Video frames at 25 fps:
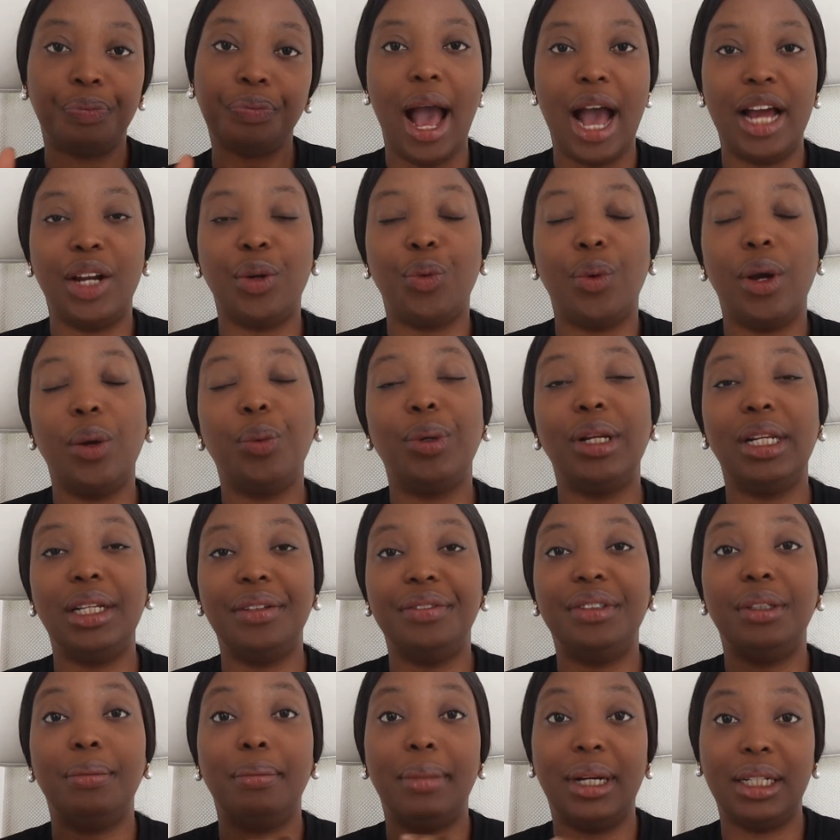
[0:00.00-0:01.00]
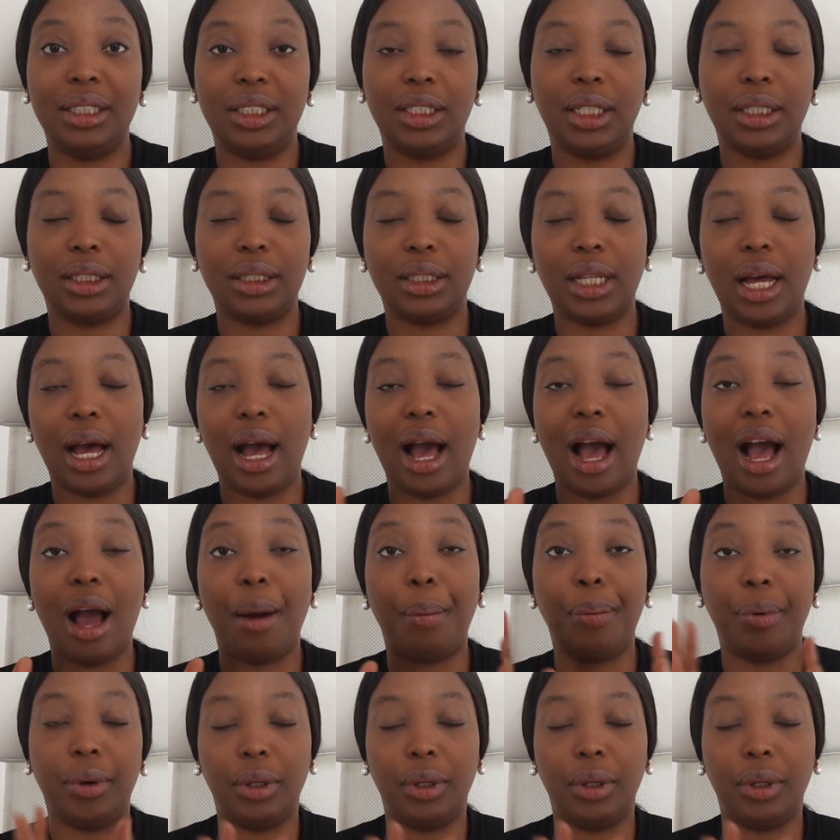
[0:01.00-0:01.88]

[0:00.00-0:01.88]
And when we lived in Manchester, our